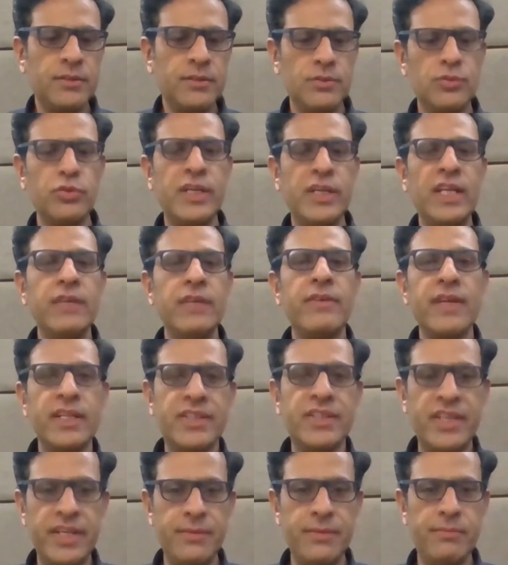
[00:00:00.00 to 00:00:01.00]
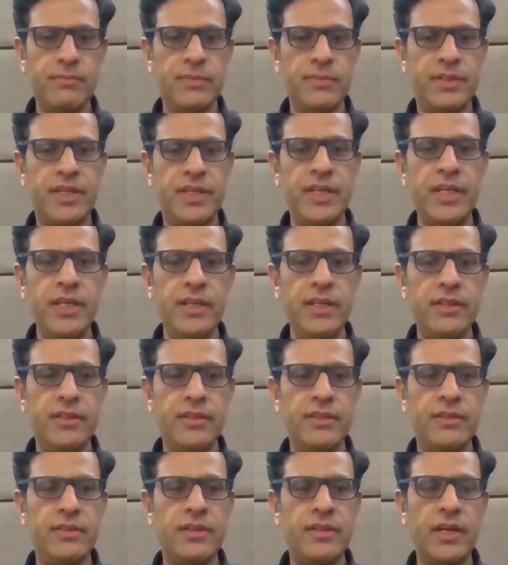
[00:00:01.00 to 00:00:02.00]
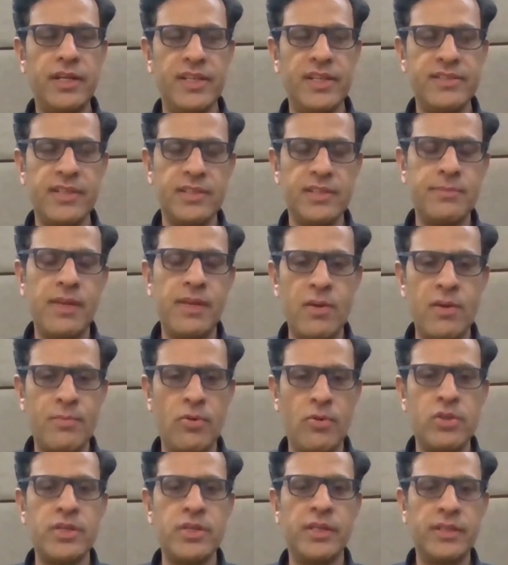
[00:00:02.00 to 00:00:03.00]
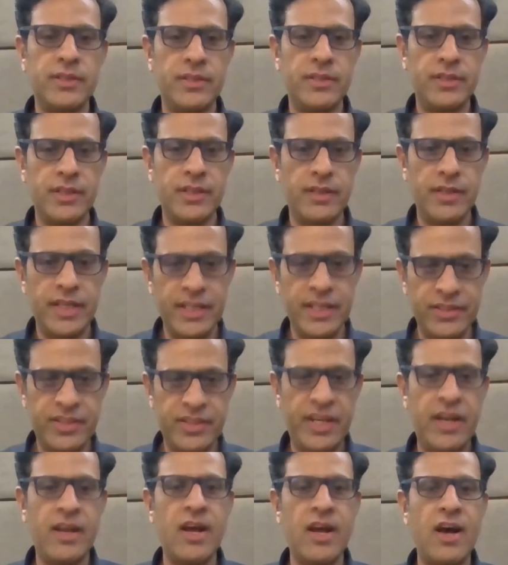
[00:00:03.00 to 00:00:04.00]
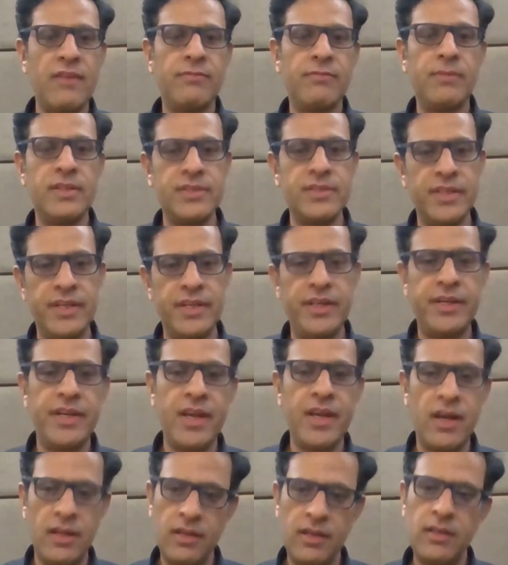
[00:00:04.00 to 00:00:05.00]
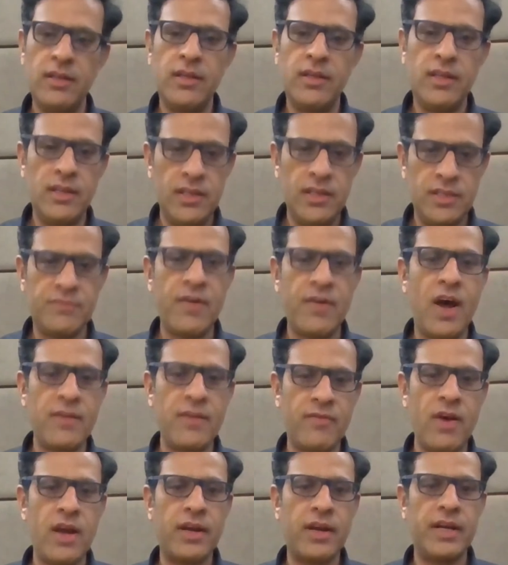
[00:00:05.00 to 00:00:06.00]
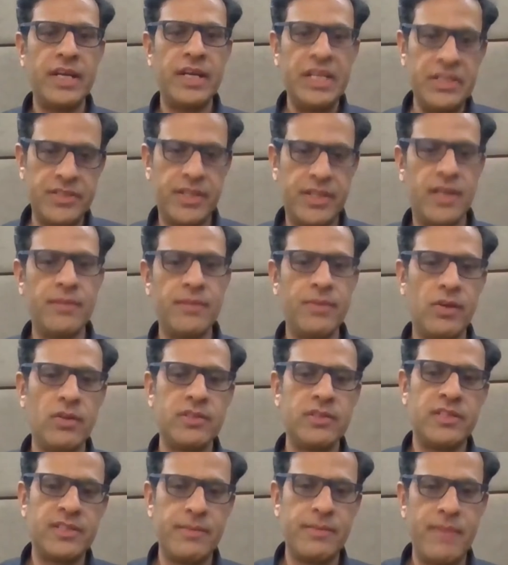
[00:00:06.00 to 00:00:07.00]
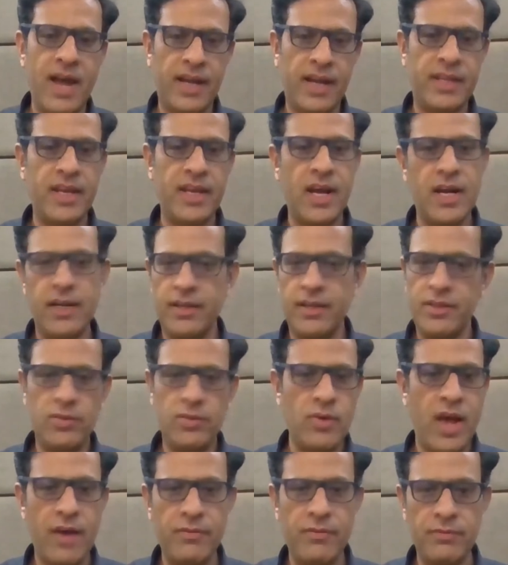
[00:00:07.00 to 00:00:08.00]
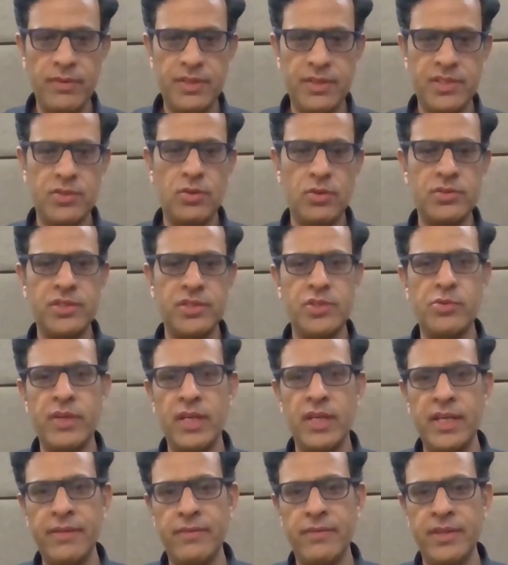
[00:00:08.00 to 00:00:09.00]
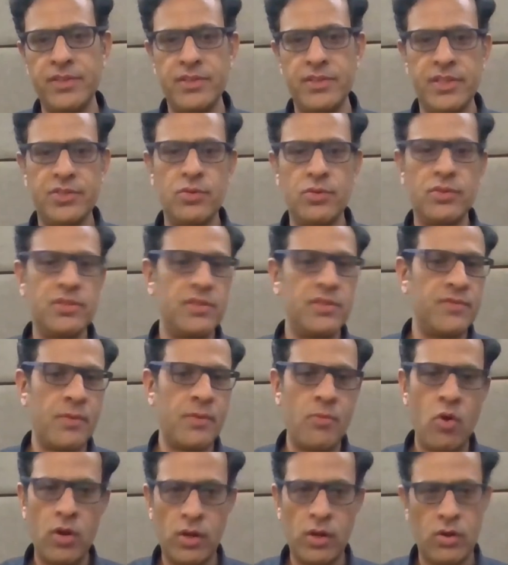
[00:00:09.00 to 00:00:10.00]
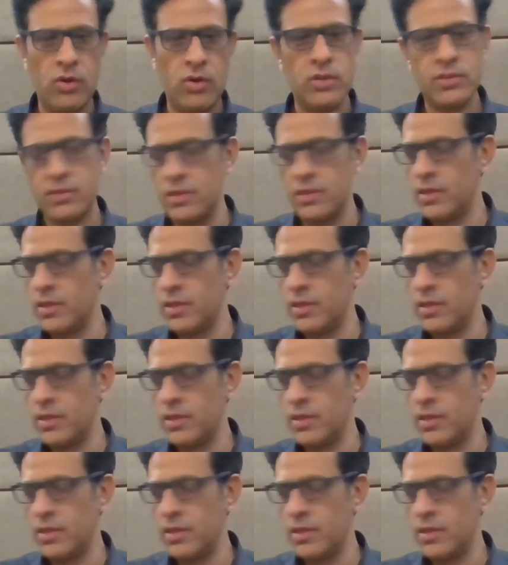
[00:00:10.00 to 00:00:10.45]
to deliver a 36 megawatt project in 3.5 months in India is far, far easier, because it's a backyard. You have resources, you can leverage resources from all across.